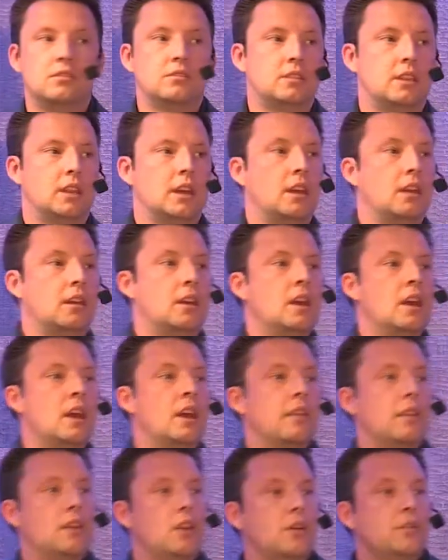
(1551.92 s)
used there.
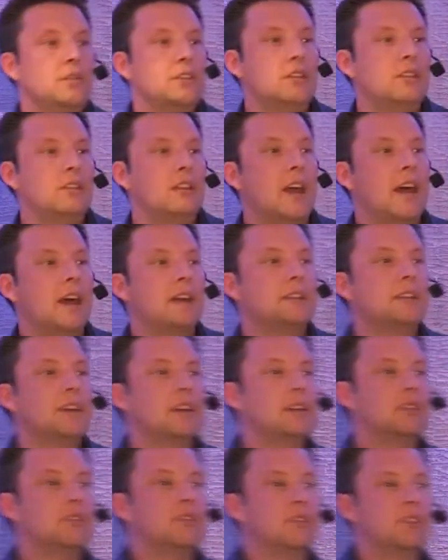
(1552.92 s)
Then obviously on the
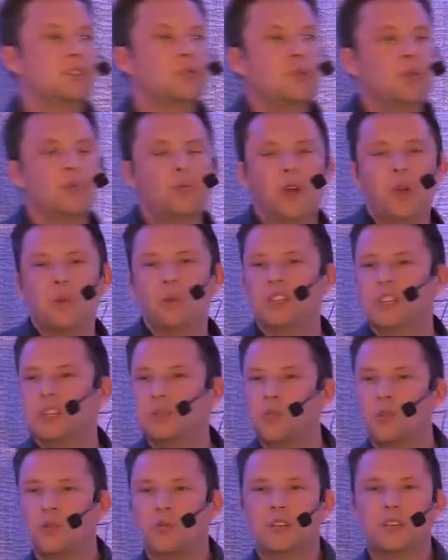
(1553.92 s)
outside is her swimwear, which
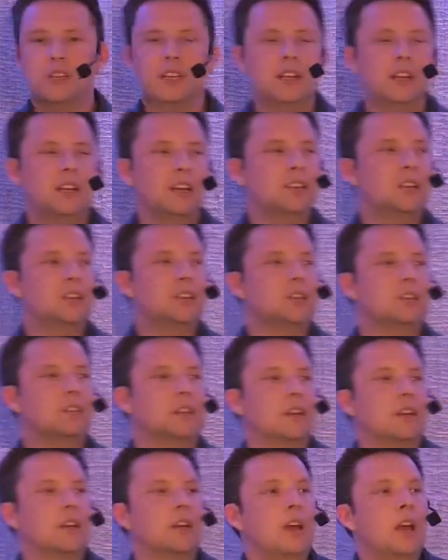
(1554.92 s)
is more for
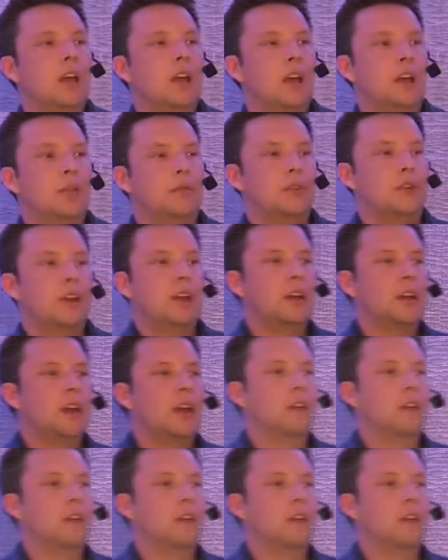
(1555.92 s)
teenagers and for young